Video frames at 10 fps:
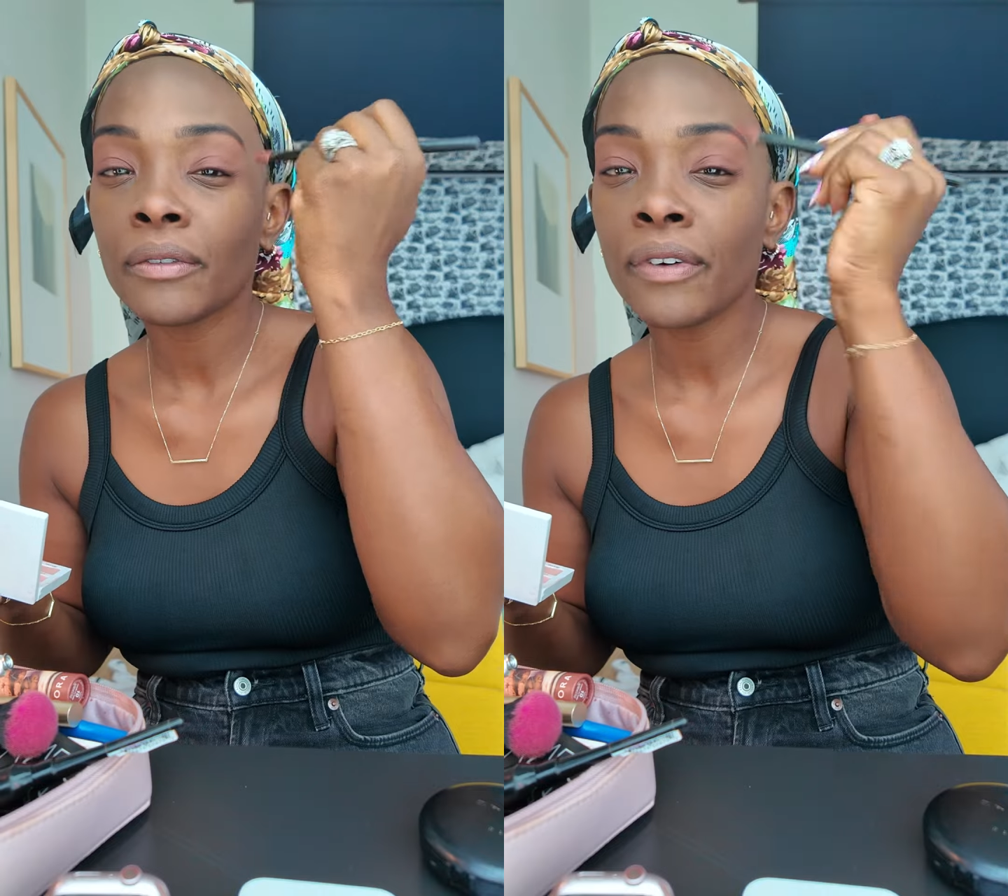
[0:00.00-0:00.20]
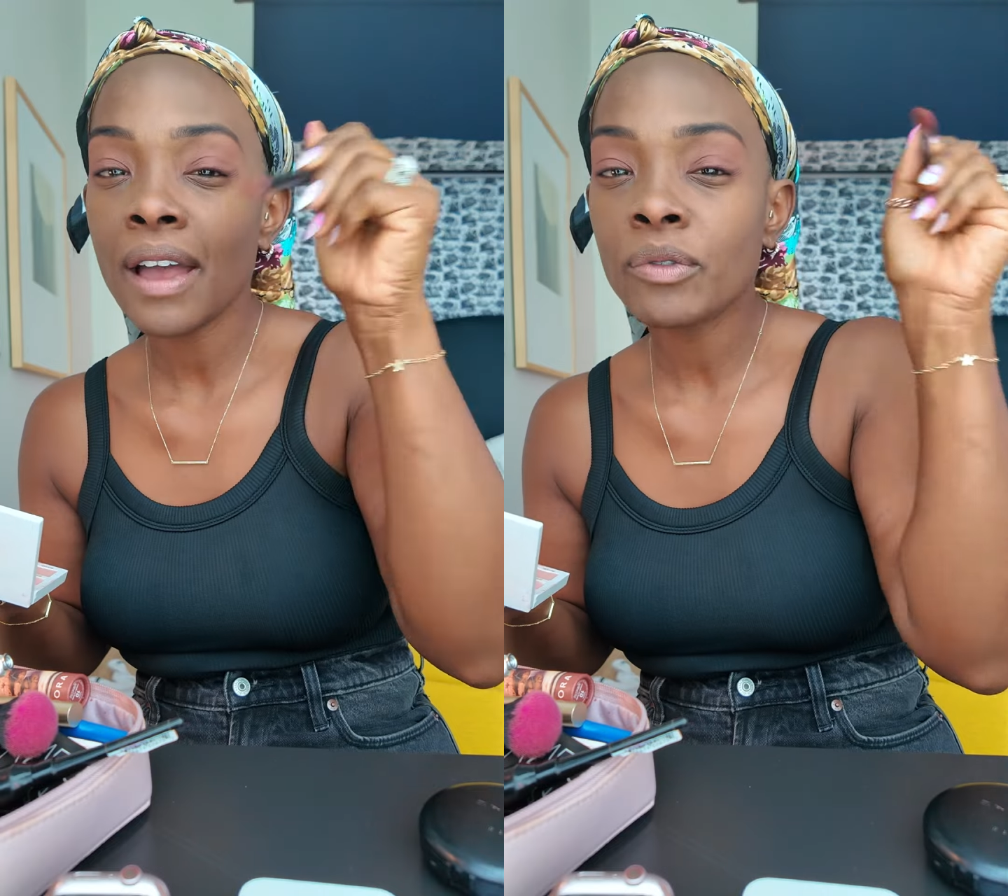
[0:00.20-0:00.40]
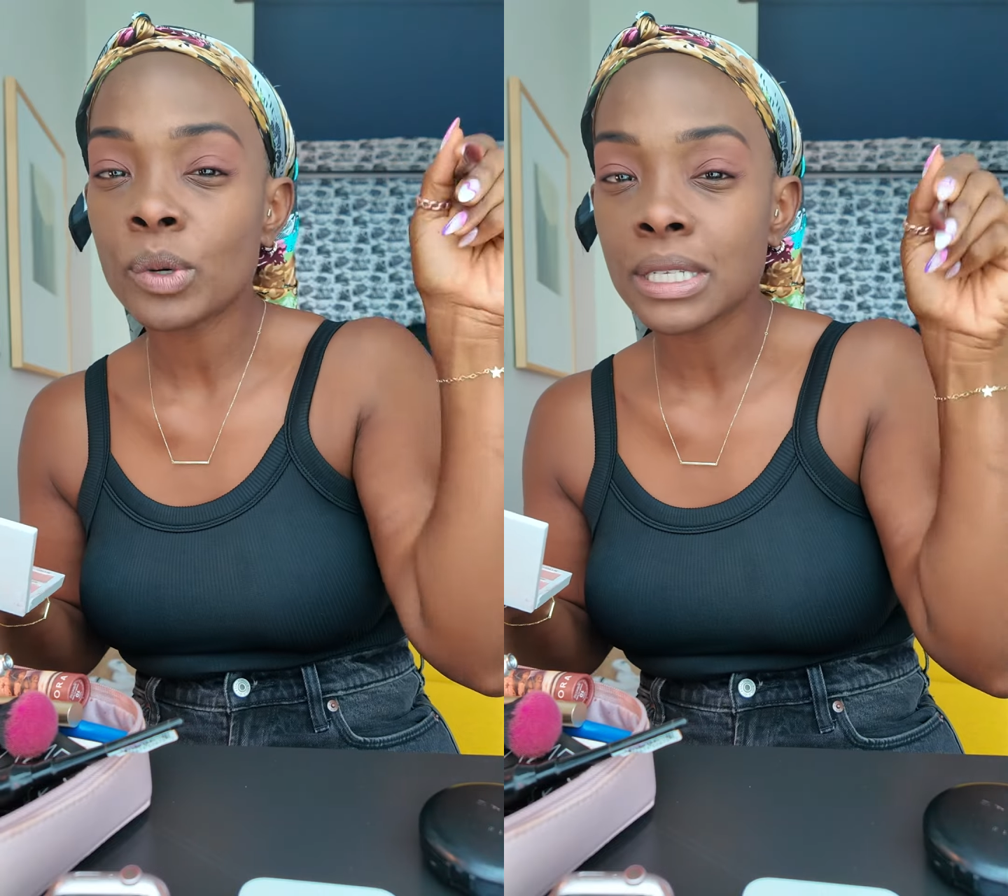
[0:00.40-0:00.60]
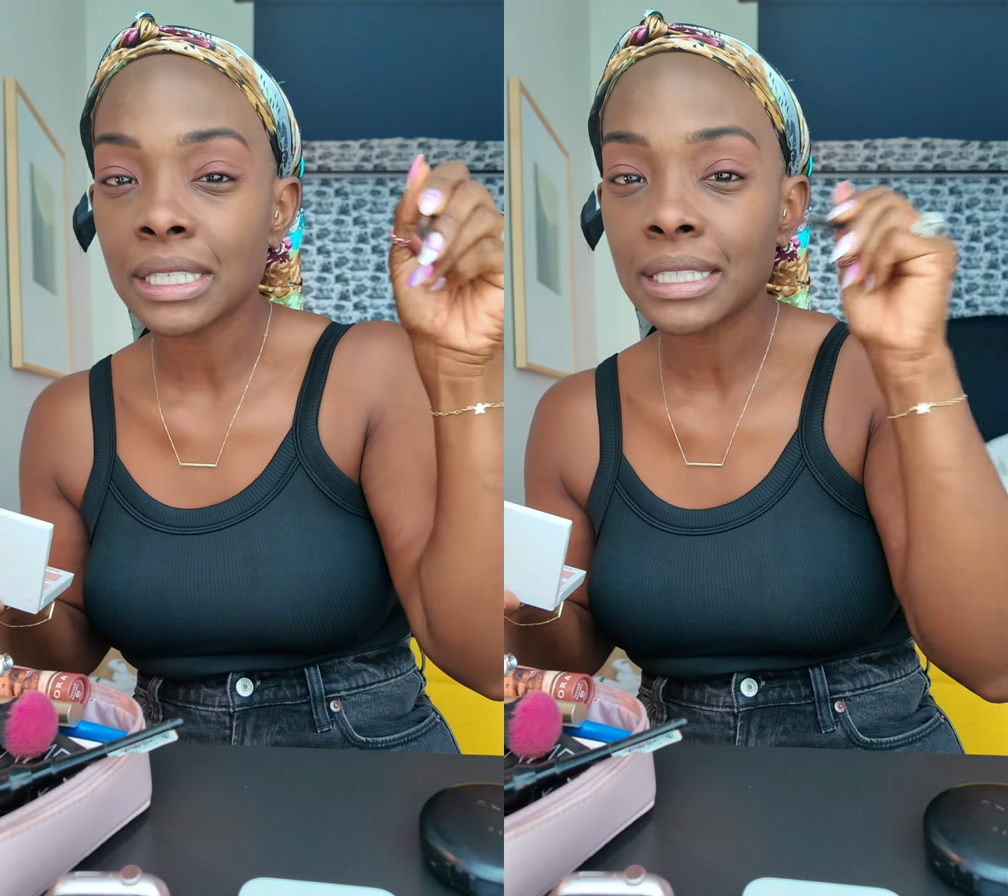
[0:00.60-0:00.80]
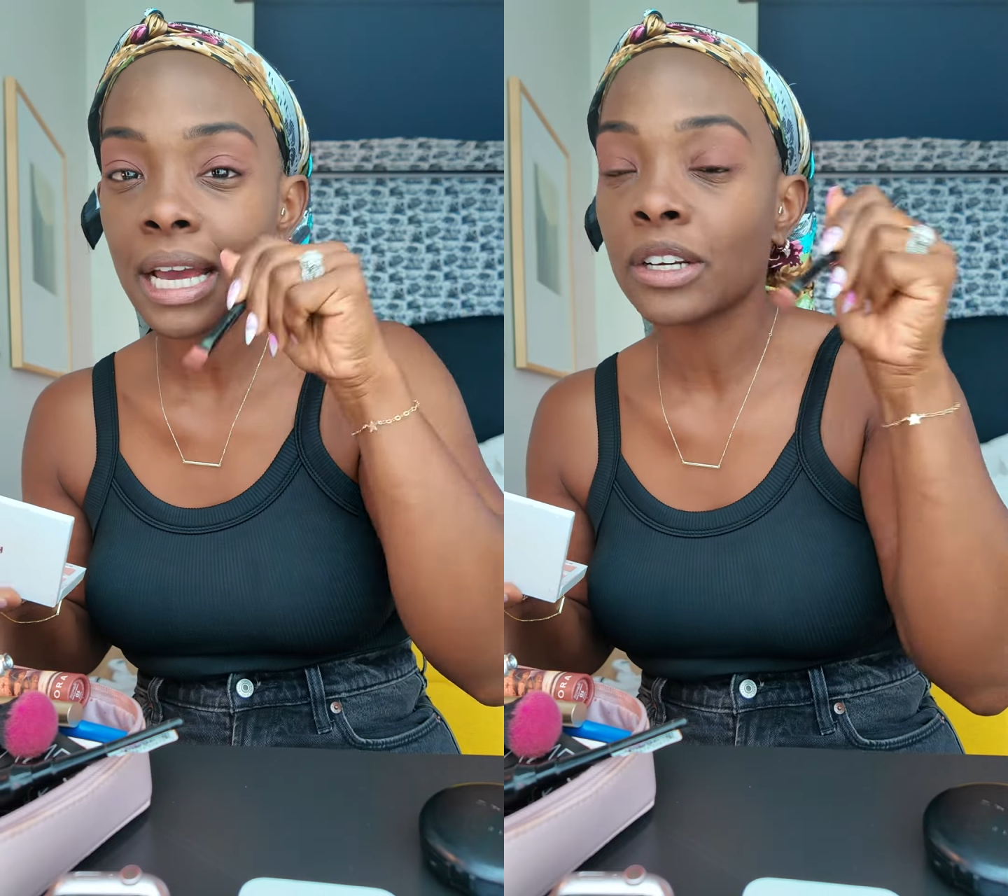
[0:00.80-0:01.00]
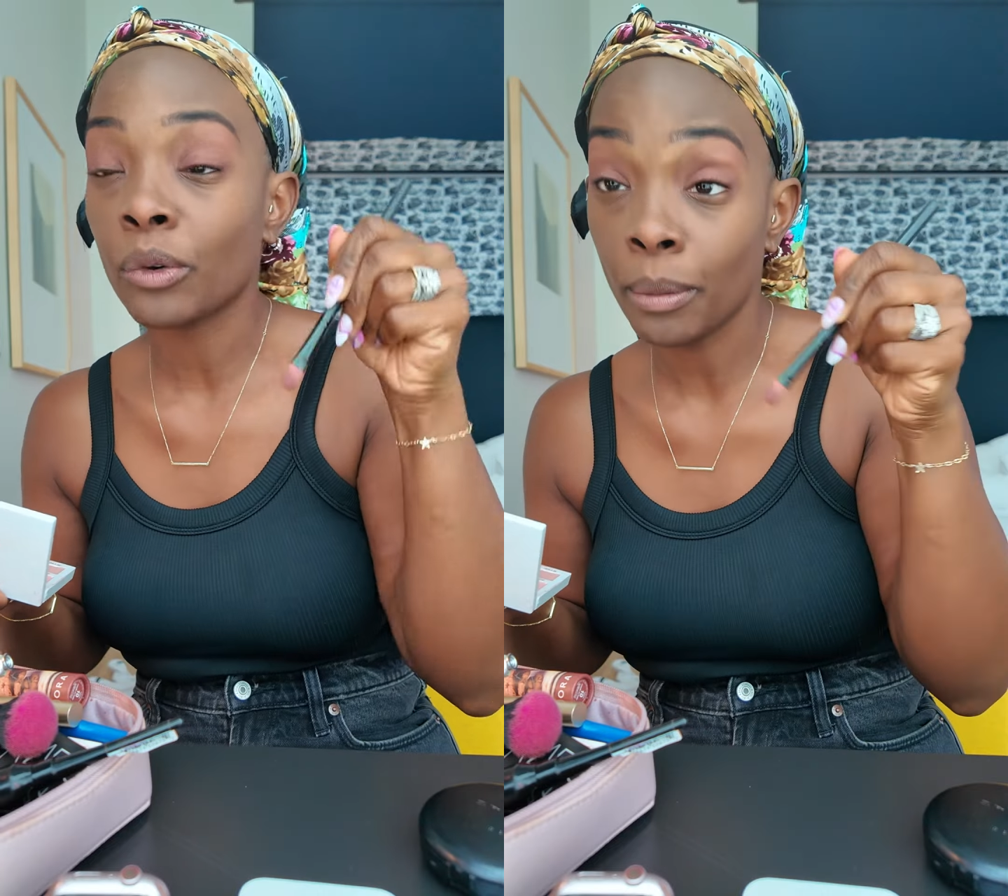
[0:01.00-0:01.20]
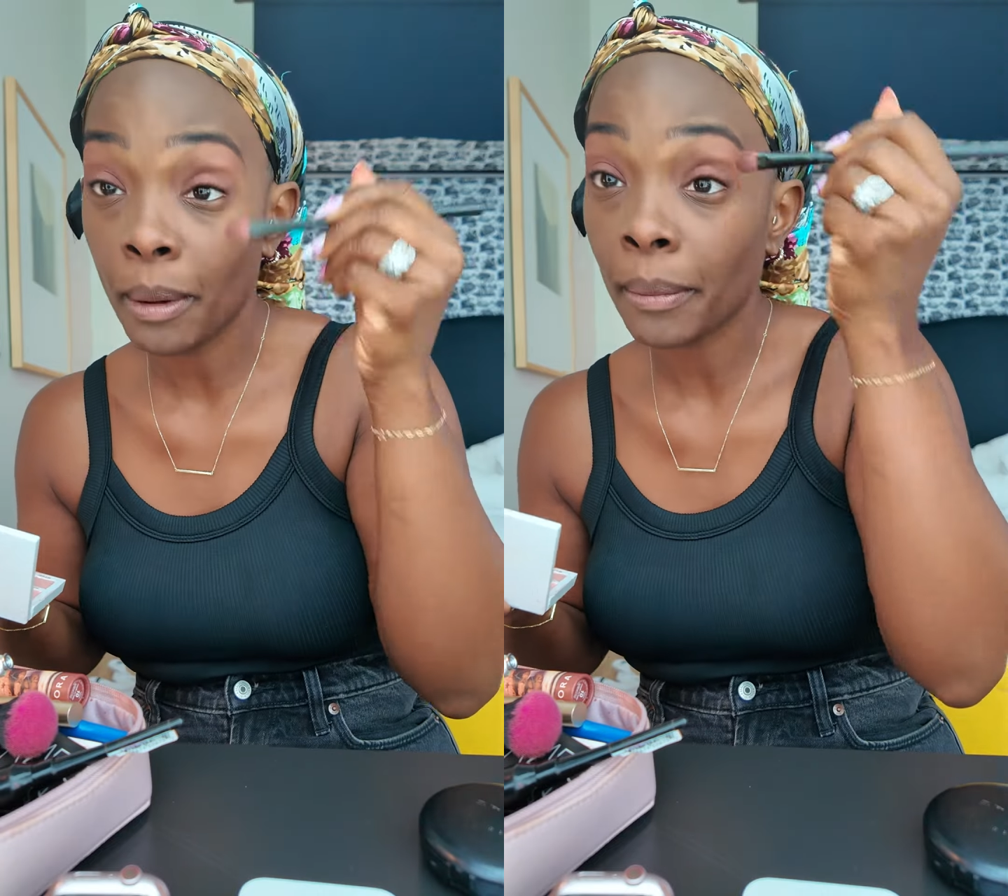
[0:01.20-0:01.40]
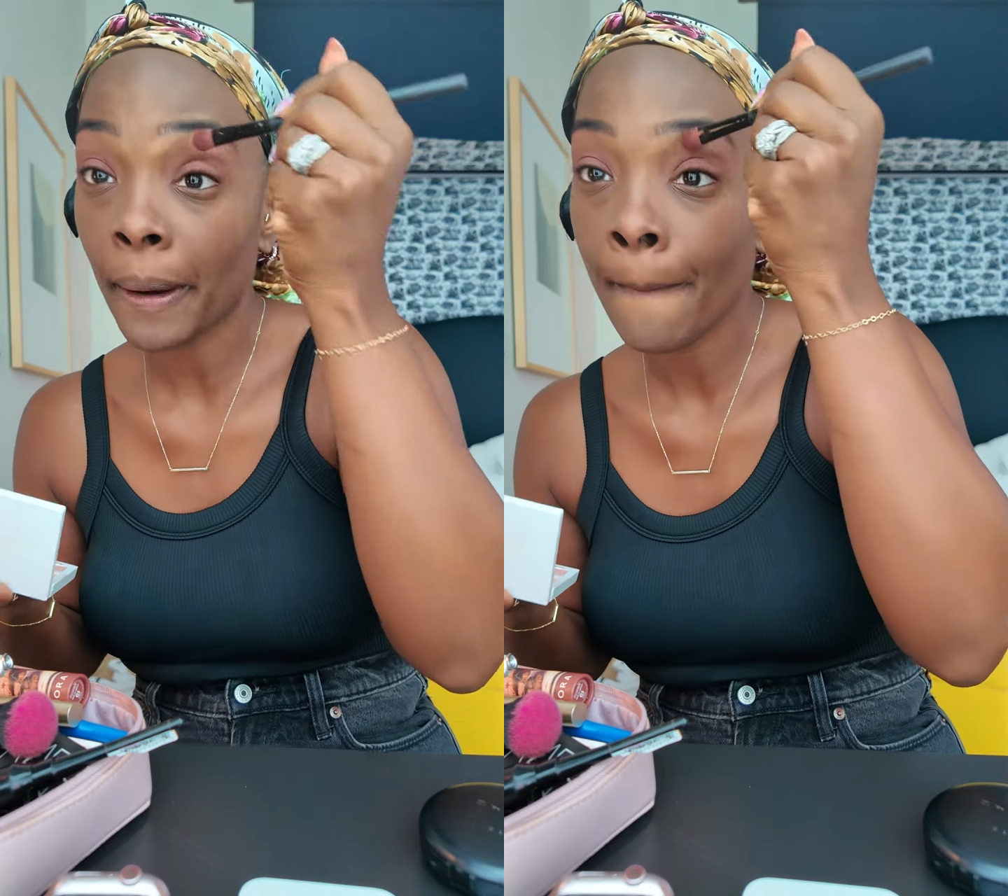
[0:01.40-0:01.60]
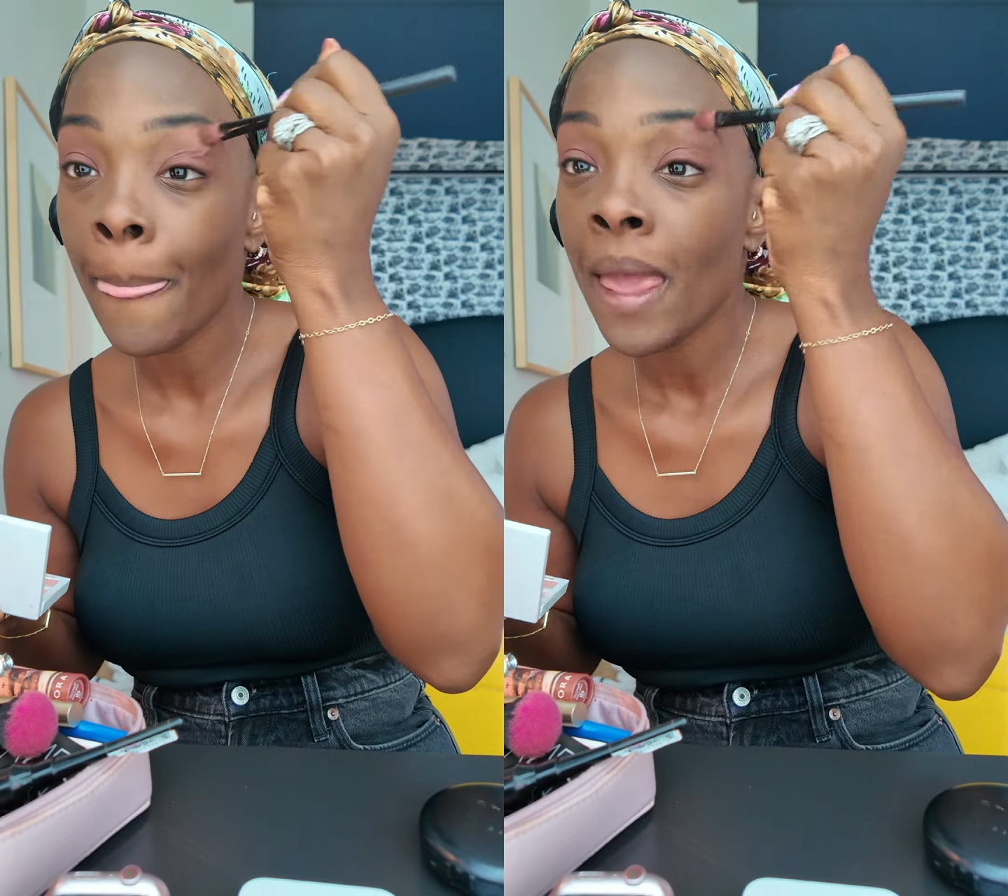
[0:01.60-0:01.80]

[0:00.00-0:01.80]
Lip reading: 5 or 6, I don't remember.